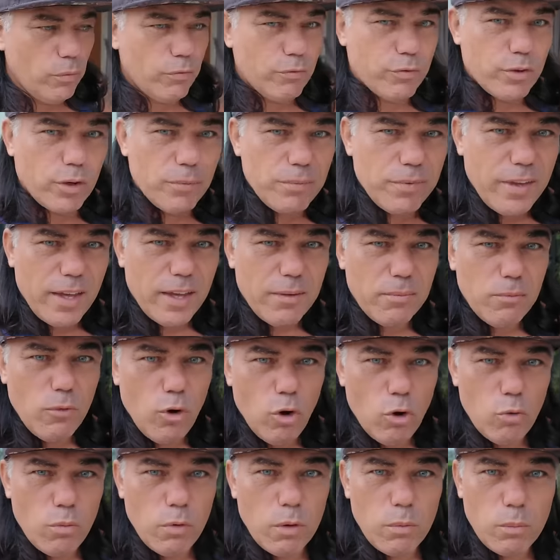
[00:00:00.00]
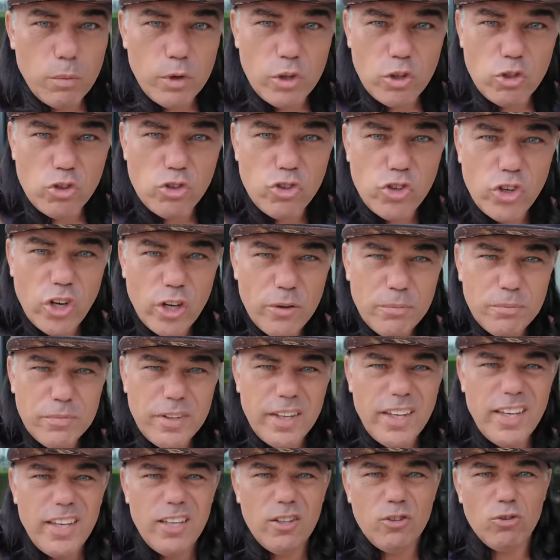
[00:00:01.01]
From that moment, we
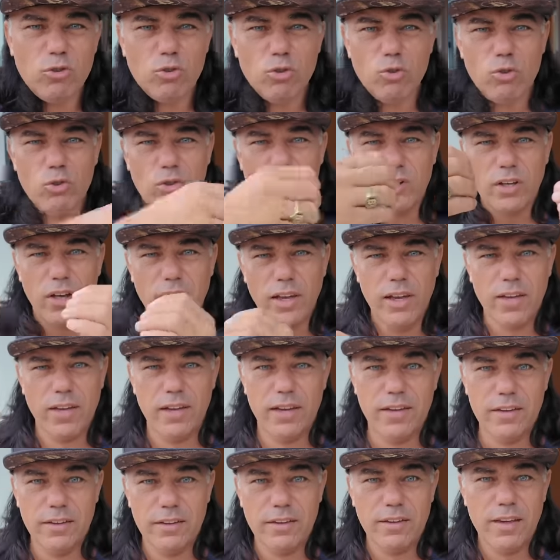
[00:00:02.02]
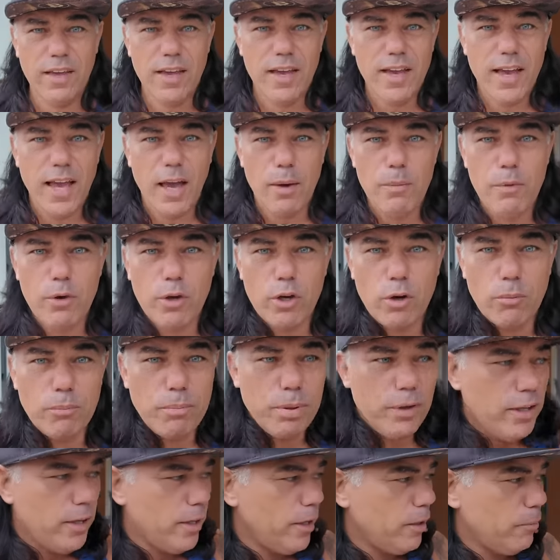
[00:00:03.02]
jumped into Thailand and we
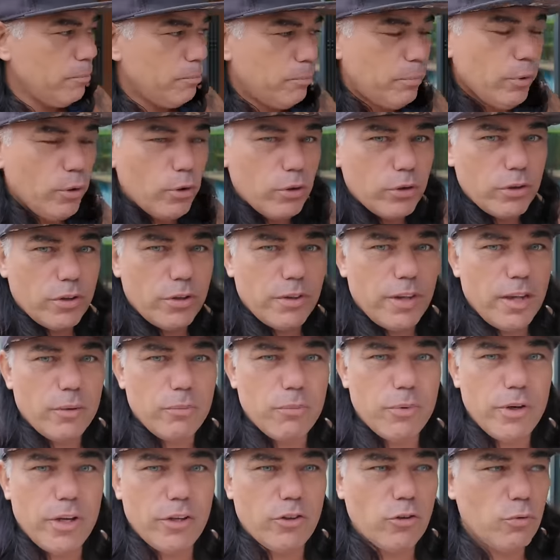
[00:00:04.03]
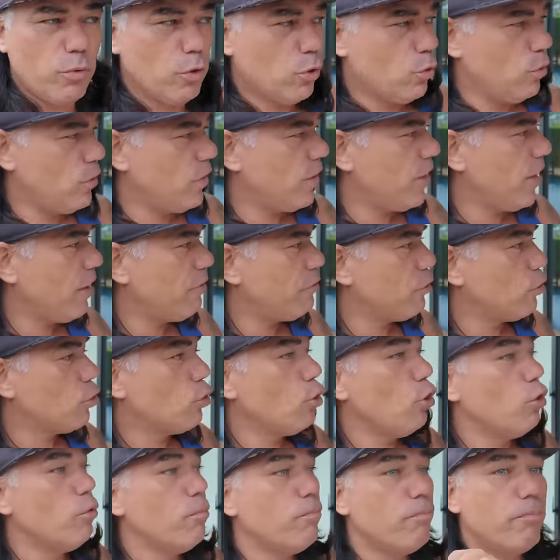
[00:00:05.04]
completely burnt that bridge. We could never
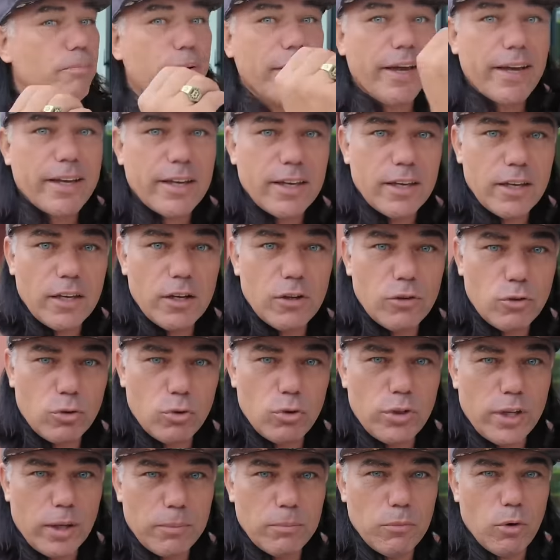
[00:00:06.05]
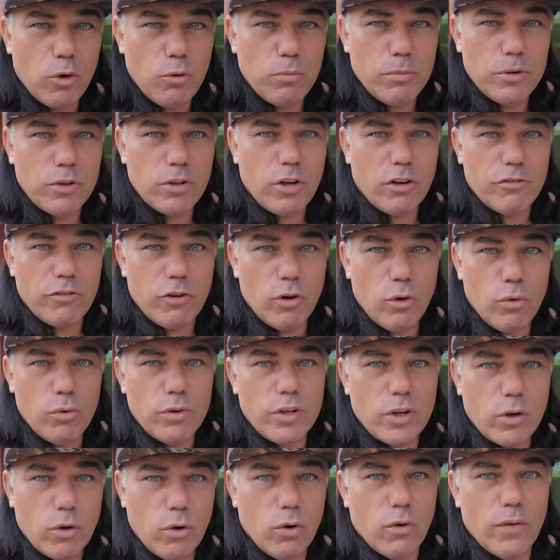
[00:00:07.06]
go back to that moment of
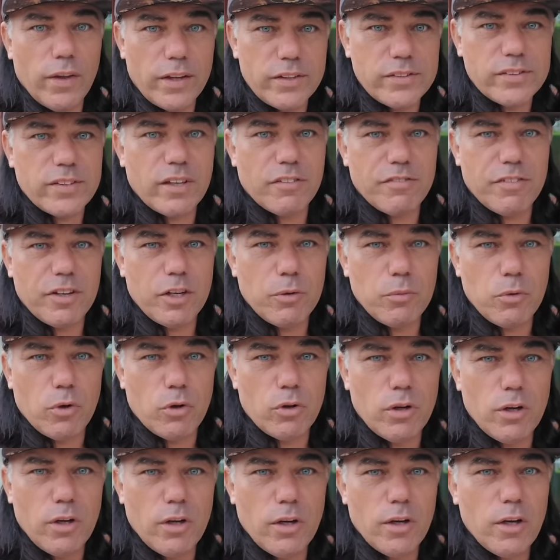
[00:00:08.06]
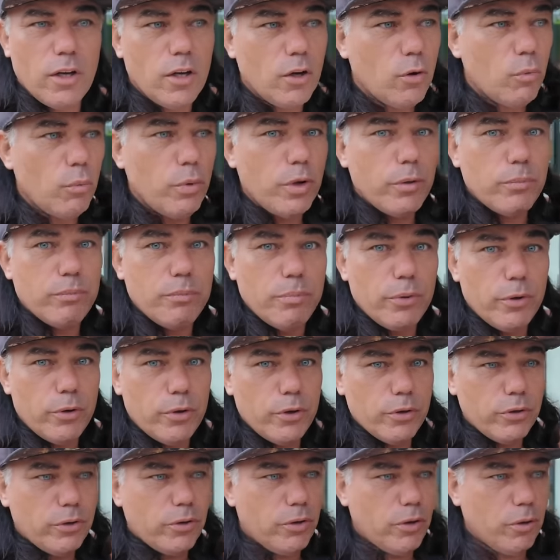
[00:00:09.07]
owning all that stuff anymore. We
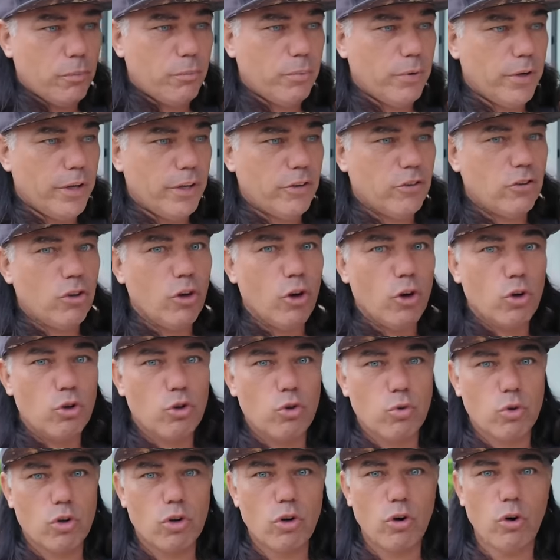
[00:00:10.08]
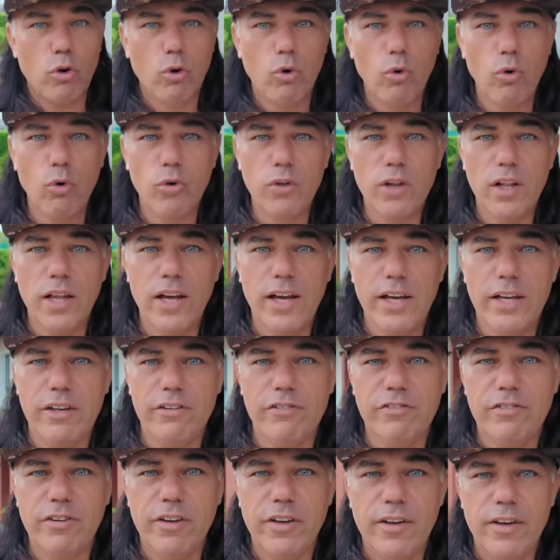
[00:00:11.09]
burned the bridge to our old
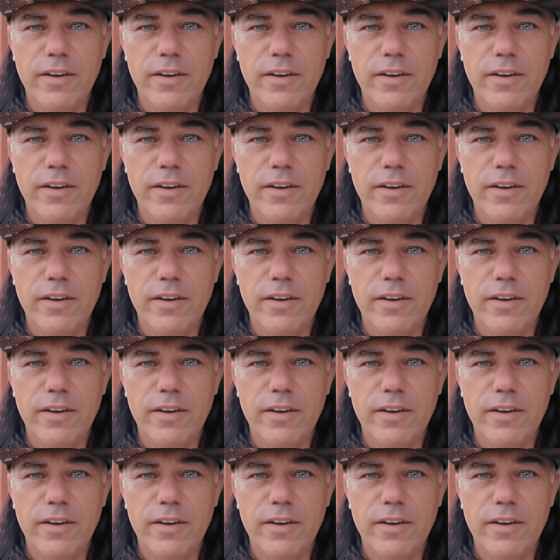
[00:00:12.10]
life